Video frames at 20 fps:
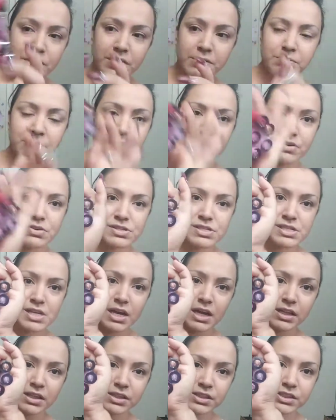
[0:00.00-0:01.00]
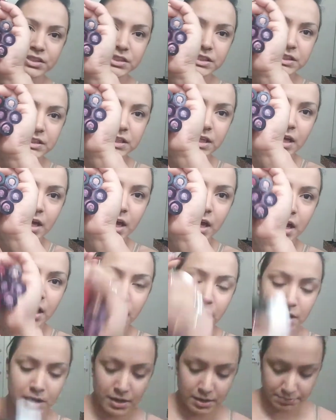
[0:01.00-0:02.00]
mirrors colors.
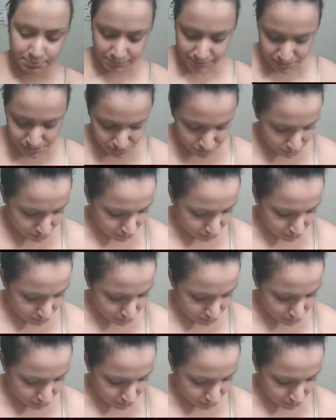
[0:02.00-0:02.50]
Um, these are the